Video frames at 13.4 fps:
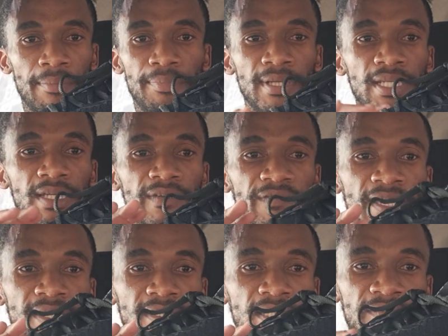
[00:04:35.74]
believe
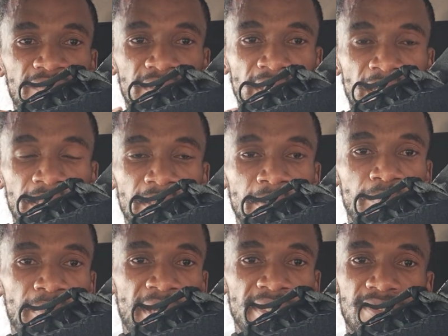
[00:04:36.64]
that they've done the
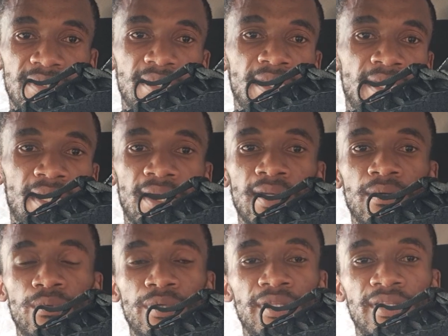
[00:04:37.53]
best here
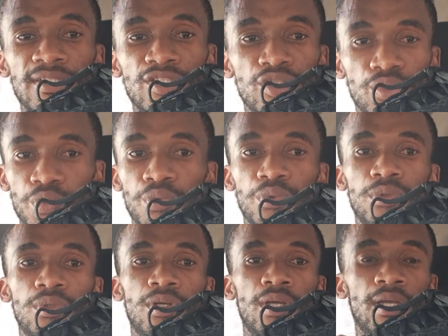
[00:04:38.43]
with this shoe.
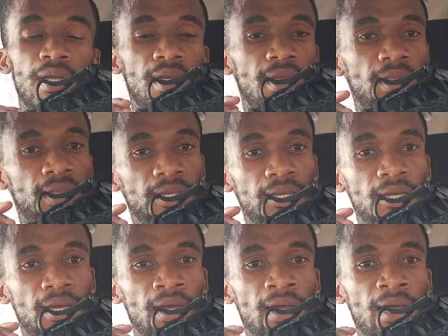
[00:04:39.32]

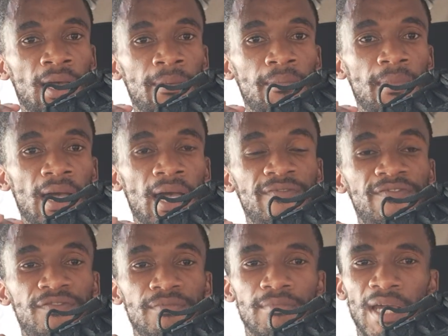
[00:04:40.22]
I've
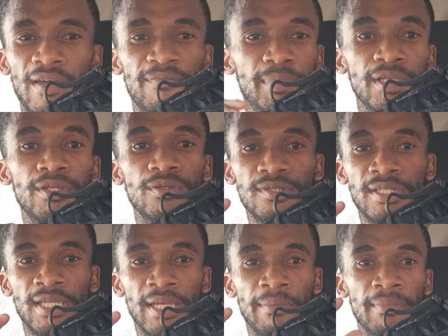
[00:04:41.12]
been
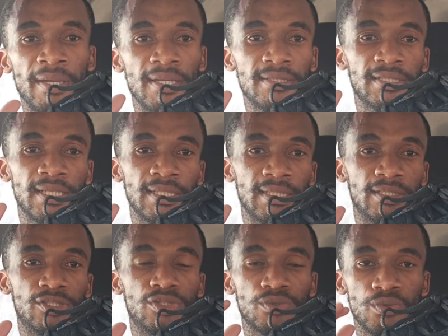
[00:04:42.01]
using a Maxed
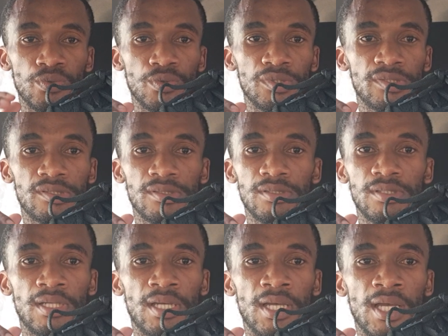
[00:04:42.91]
Elite shoes.
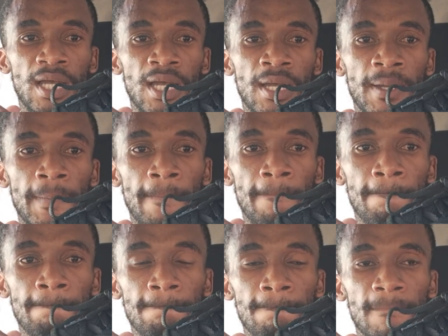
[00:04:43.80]

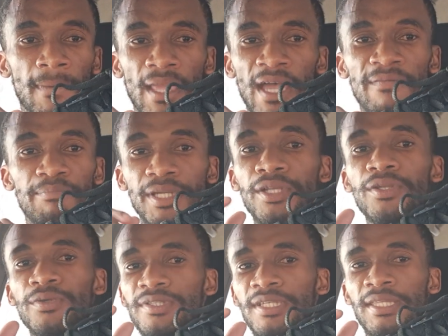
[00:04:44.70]
I've been
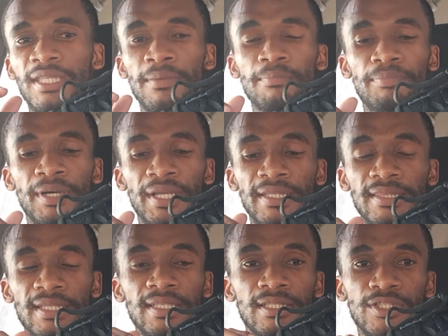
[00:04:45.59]
using them, but I
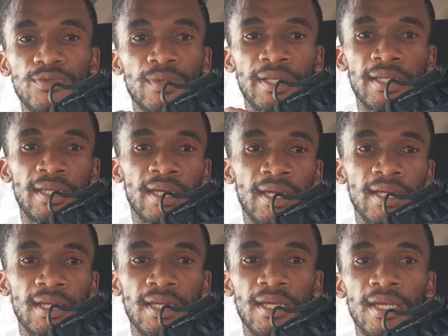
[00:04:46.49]
think this one here